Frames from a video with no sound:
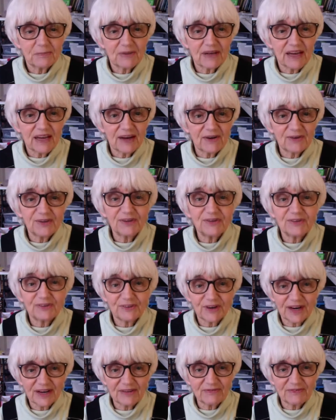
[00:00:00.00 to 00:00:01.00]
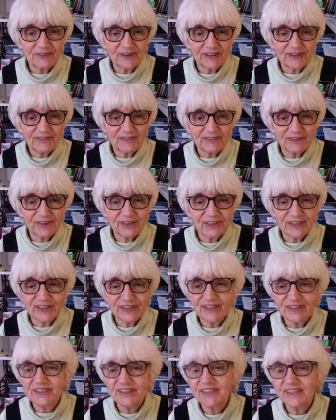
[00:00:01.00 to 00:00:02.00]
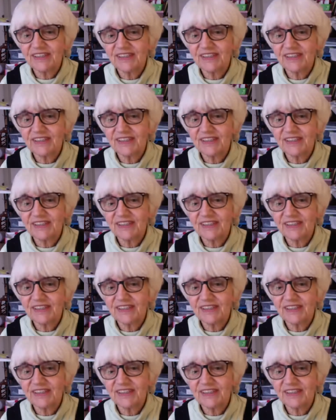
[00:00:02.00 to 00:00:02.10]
plowed her driveway for her.